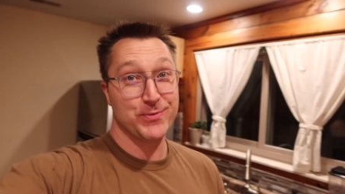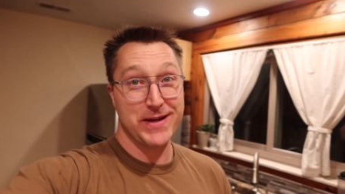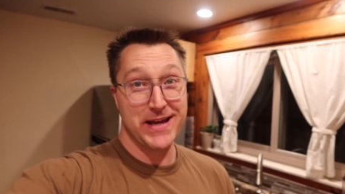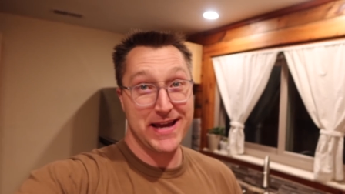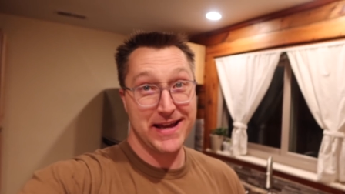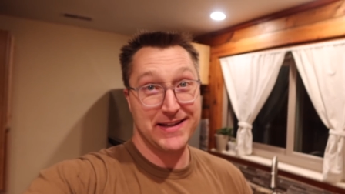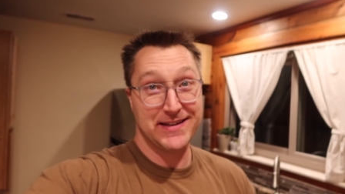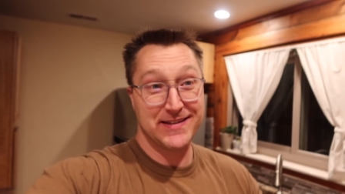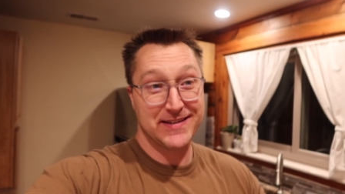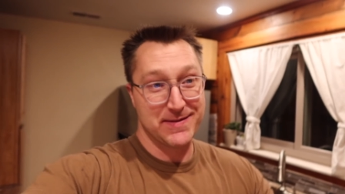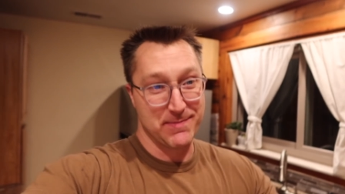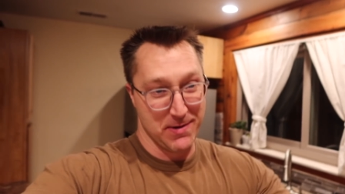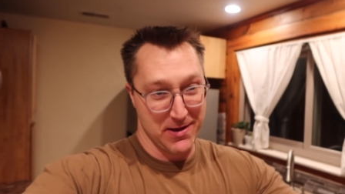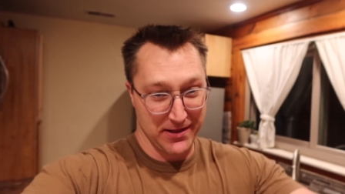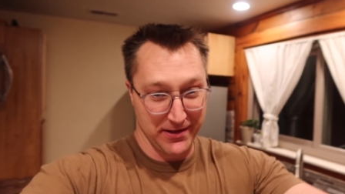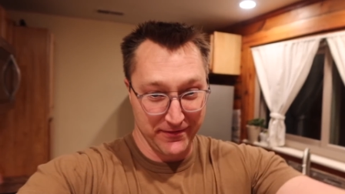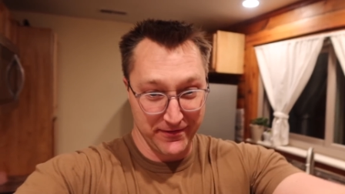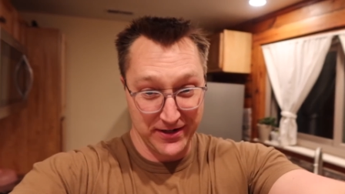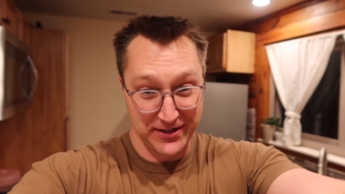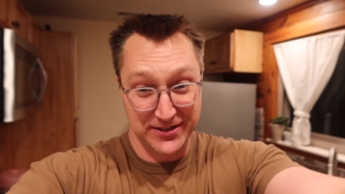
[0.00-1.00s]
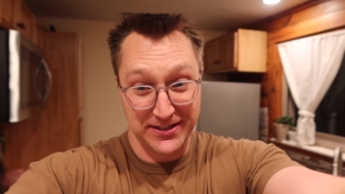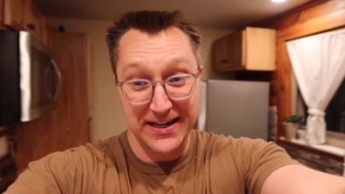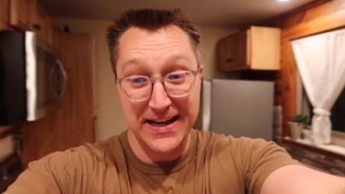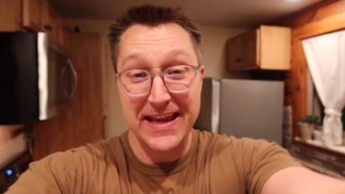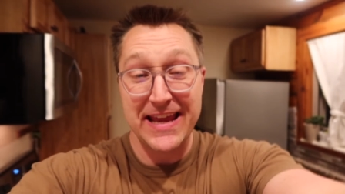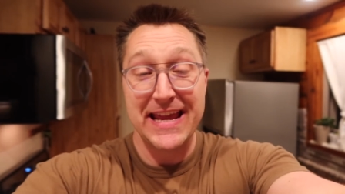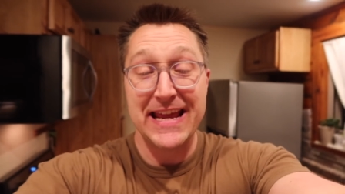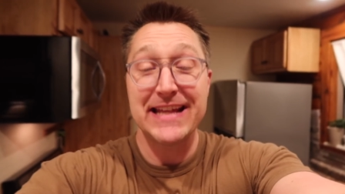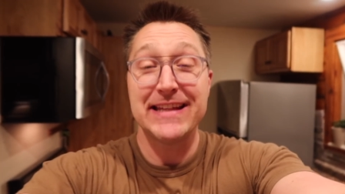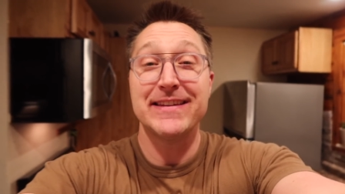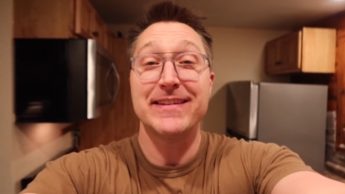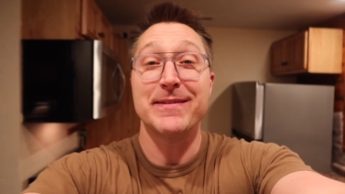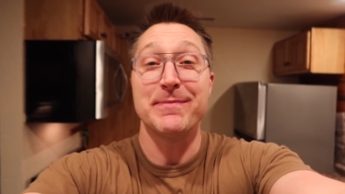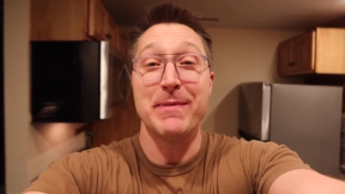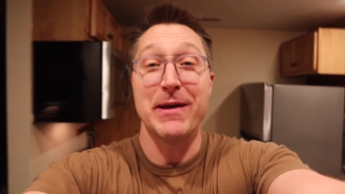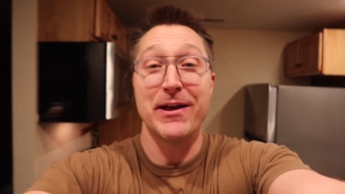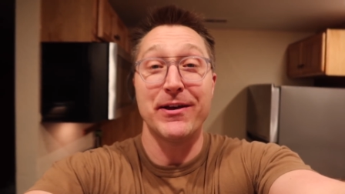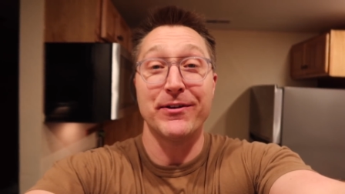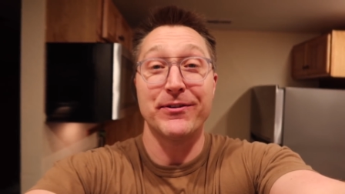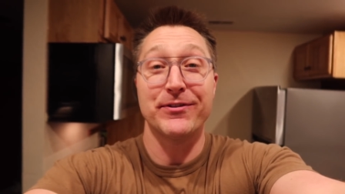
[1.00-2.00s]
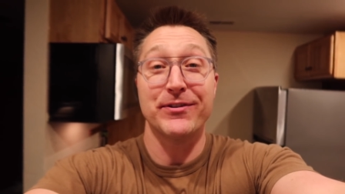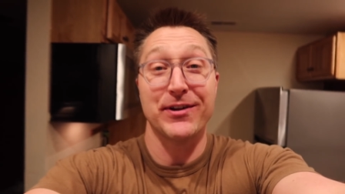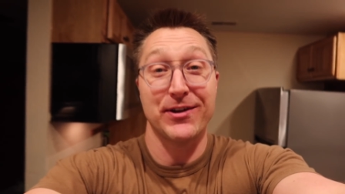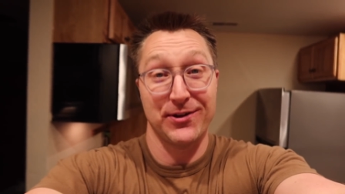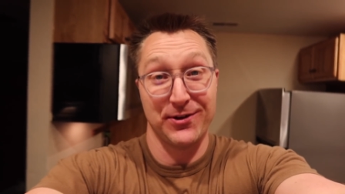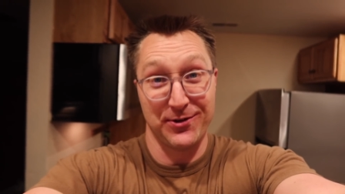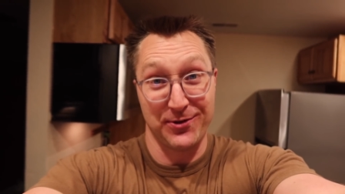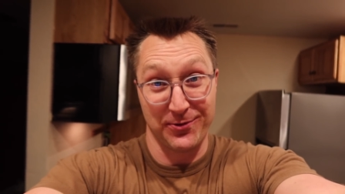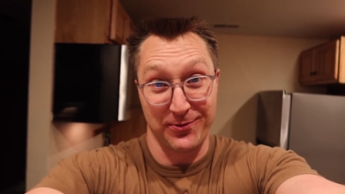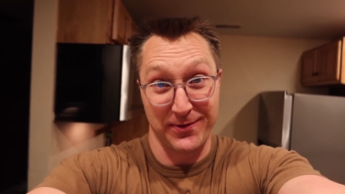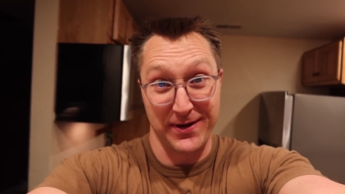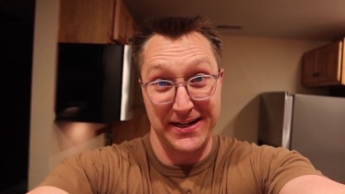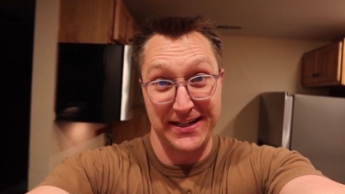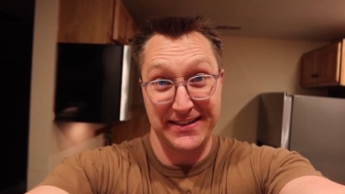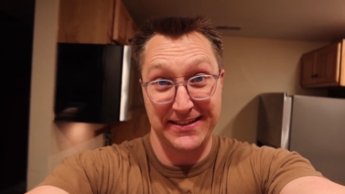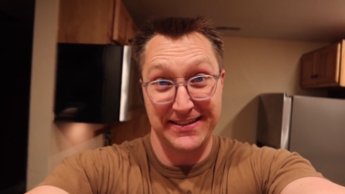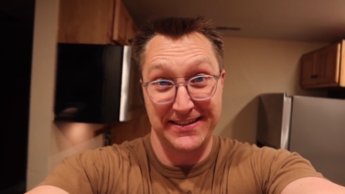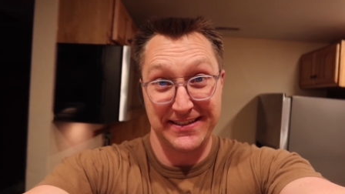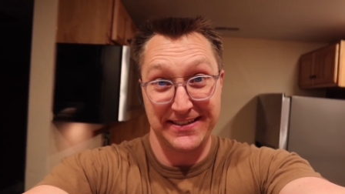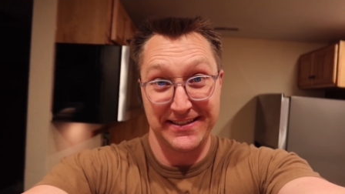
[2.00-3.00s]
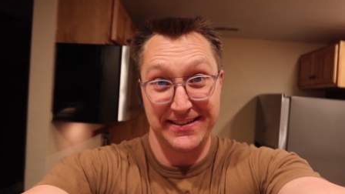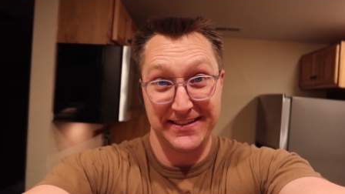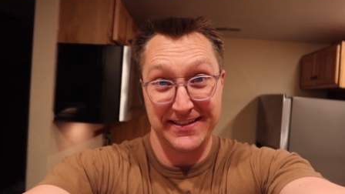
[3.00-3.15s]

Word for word: we had smell-o-vision. It smells great.